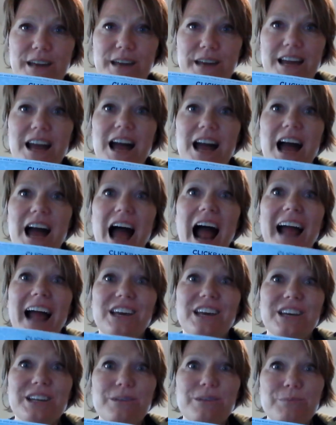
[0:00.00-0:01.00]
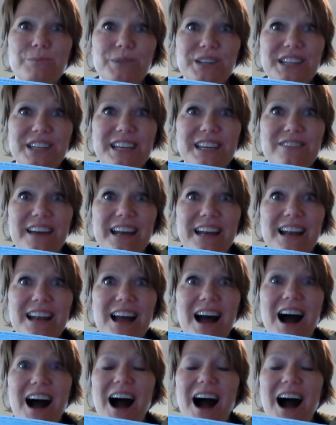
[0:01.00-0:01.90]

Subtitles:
me. I couldn't believe it.